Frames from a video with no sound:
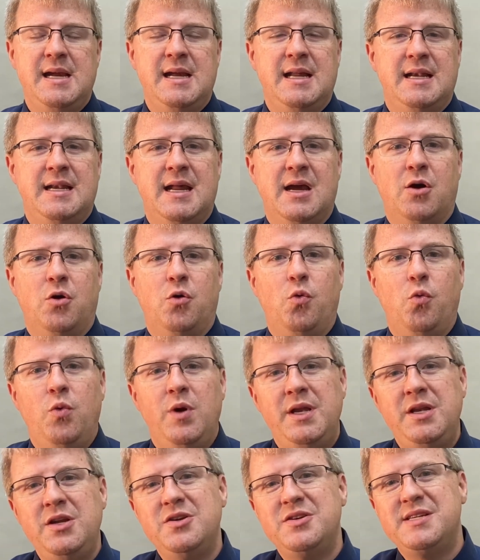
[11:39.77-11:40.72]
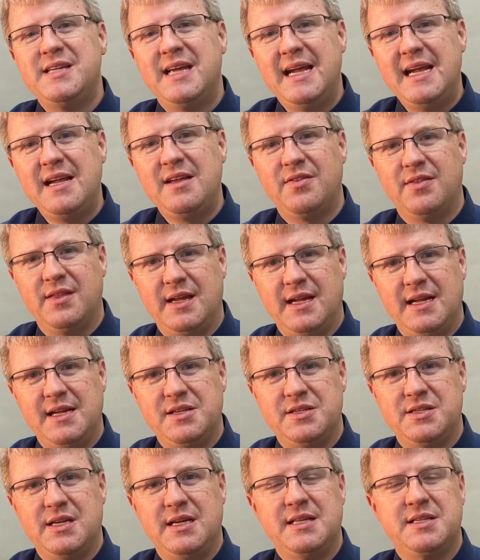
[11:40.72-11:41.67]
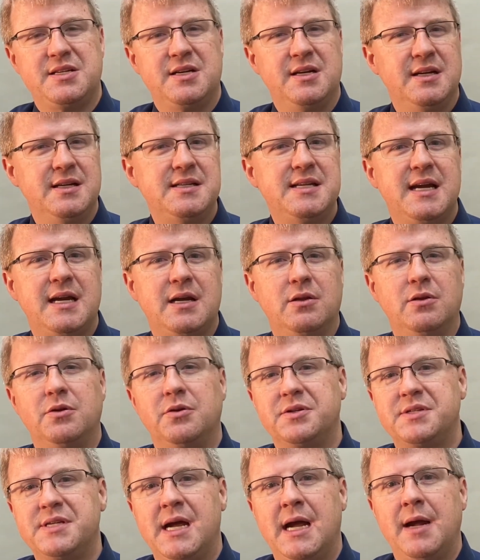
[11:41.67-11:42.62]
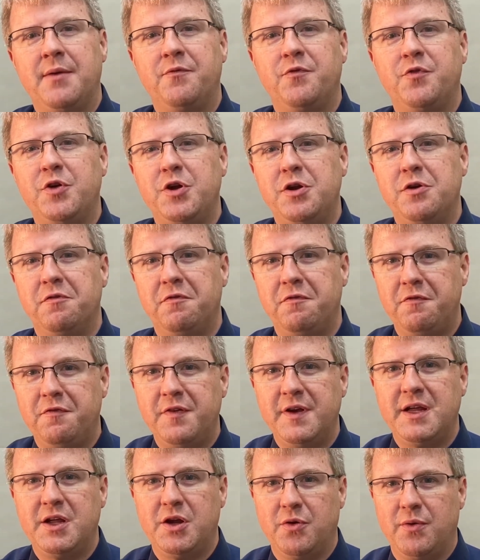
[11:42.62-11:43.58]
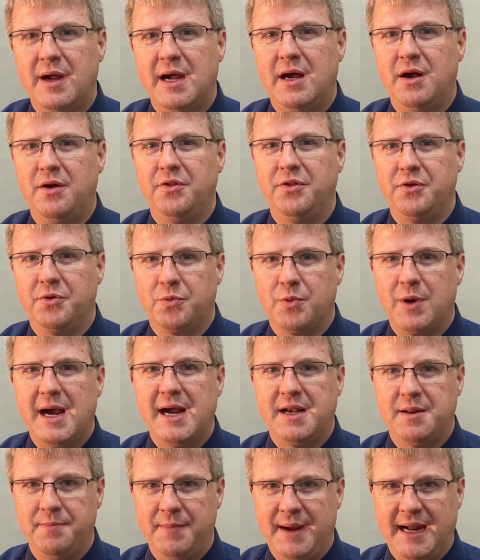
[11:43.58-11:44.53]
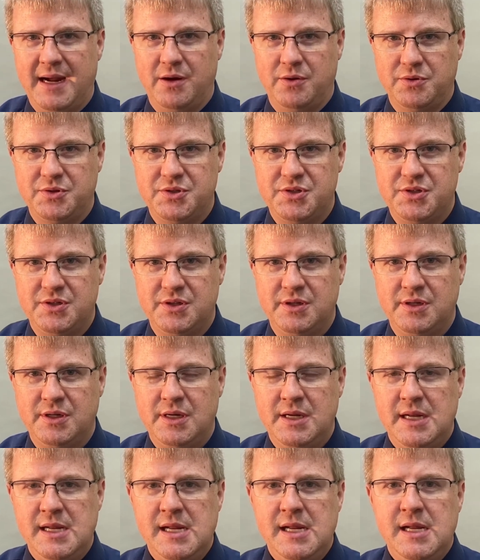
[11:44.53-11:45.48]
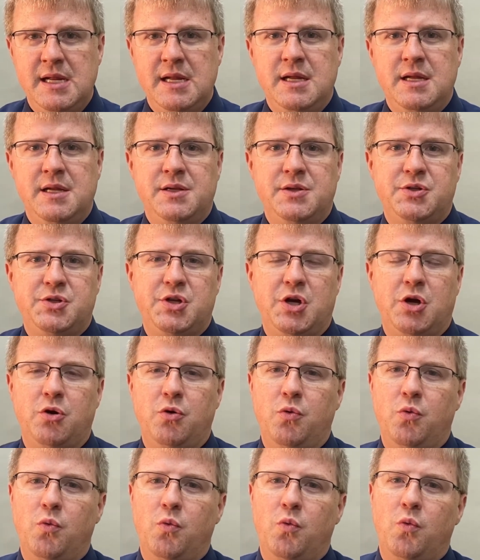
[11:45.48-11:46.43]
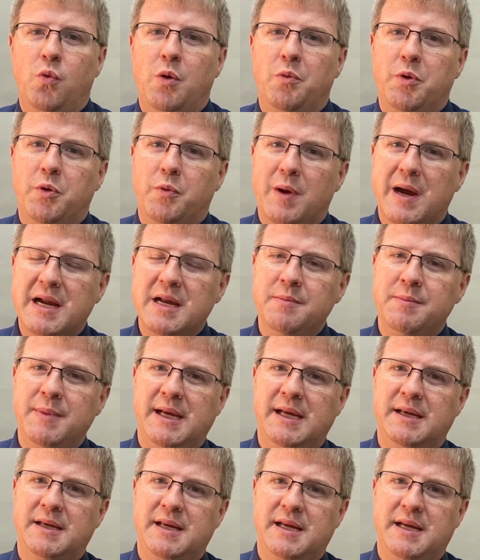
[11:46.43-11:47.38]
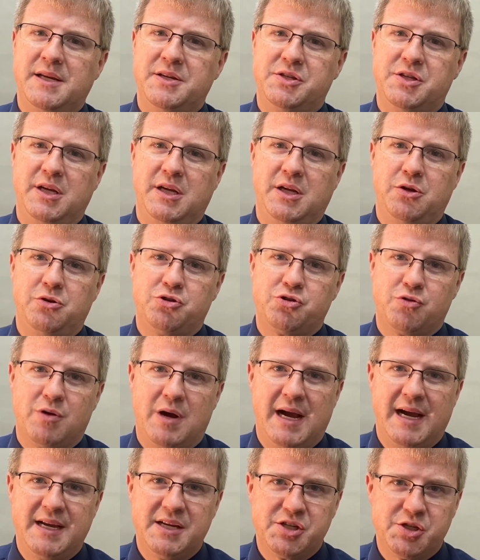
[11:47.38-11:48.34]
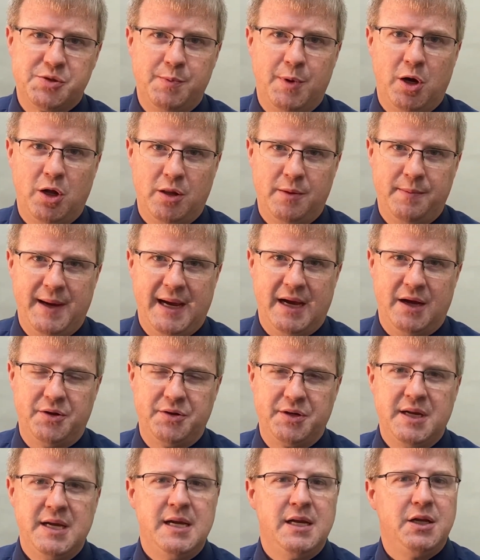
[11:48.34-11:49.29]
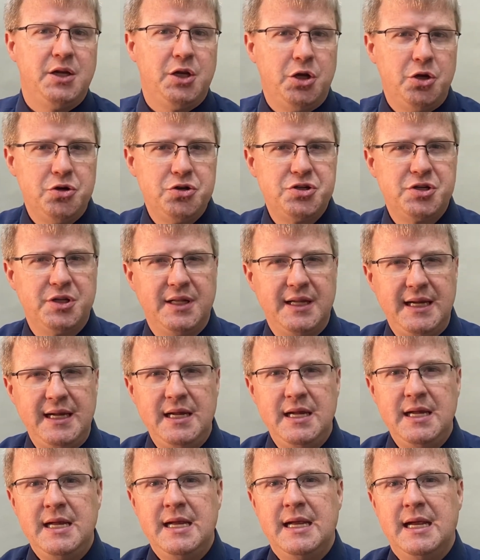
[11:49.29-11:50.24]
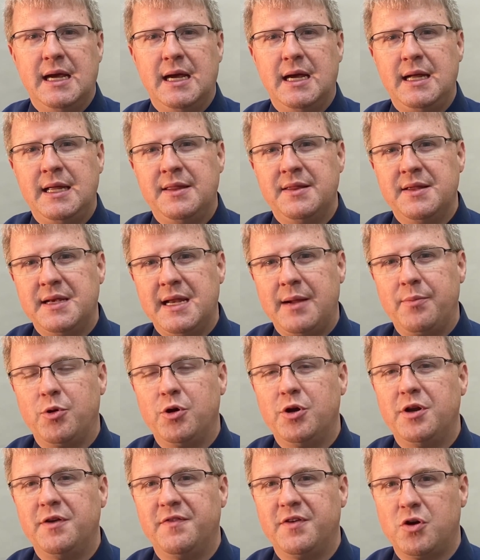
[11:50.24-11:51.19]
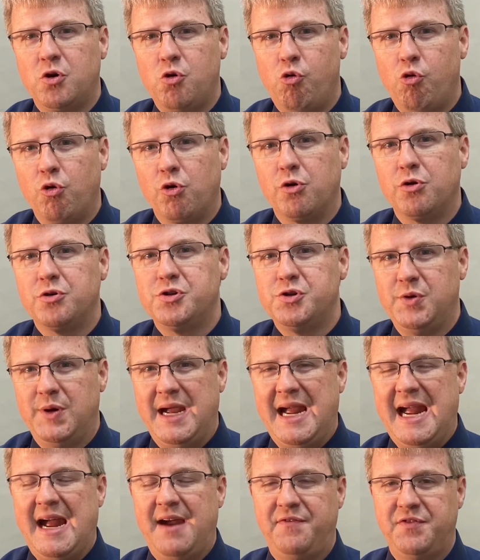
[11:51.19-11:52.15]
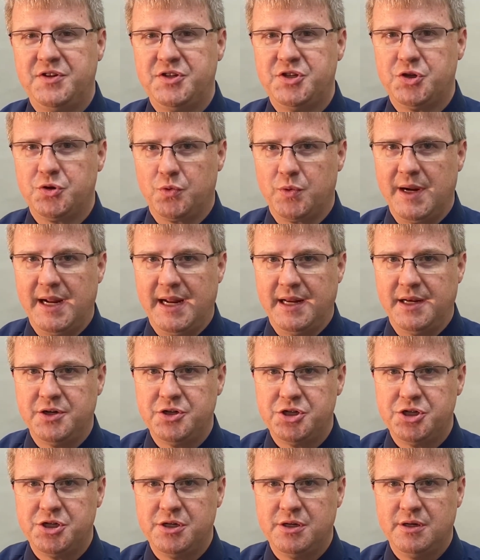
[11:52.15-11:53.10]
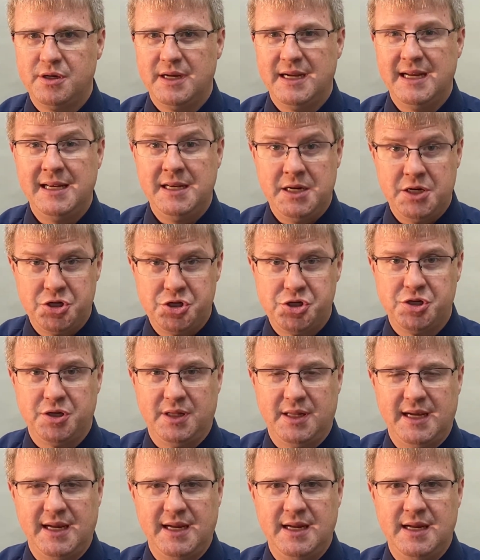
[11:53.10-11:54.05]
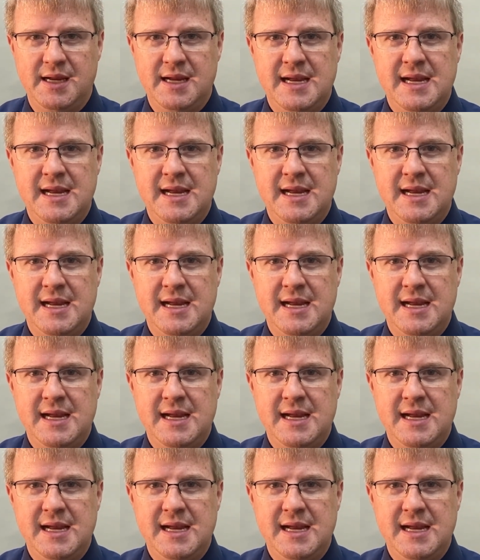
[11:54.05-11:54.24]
Now, when you take these, it's going to take a little time for you to figure out the right amounts. So what we recommend is that you try a small amount, usually in the neighborhood of 1/4 to 1/2 syringe initially,